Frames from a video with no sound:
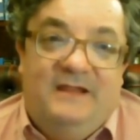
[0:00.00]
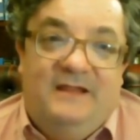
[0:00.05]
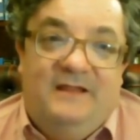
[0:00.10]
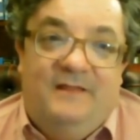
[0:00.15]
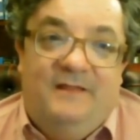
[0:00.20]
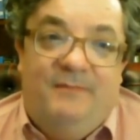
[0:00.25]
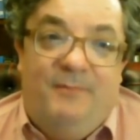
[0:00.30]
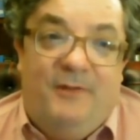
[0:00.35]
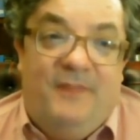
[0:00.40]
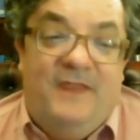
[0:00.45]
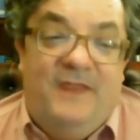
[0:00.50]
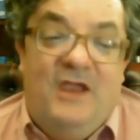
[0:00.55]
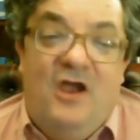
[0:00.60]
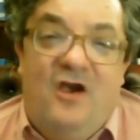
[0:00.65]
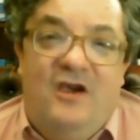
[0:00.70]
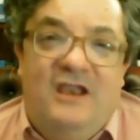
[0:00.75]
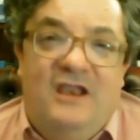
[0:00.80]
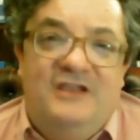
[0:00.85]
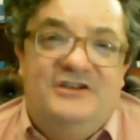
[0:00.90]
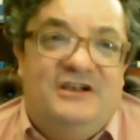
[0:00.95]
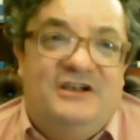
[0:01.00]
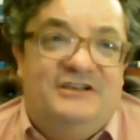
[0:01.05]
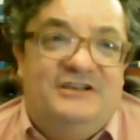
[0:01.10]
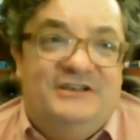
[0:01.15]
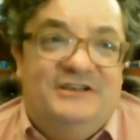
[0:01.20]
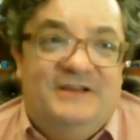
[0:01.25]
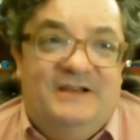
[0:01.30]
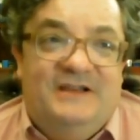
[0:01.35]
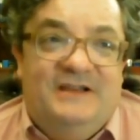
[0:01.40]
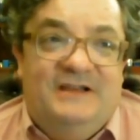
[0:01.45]
But the early
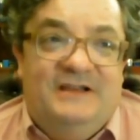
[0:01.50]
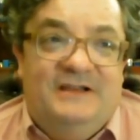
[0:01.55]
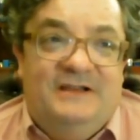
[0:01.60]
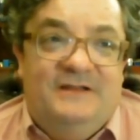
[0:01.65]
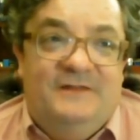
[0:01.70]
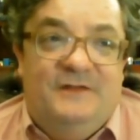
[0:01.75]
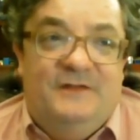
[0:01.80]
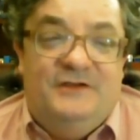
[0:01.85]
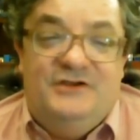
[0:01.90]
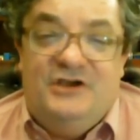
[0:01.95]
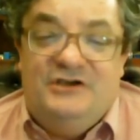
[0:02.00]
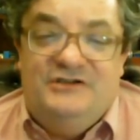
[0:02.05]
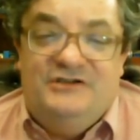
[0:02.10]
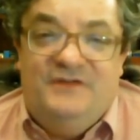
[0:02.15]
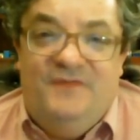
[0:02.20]
church, the church of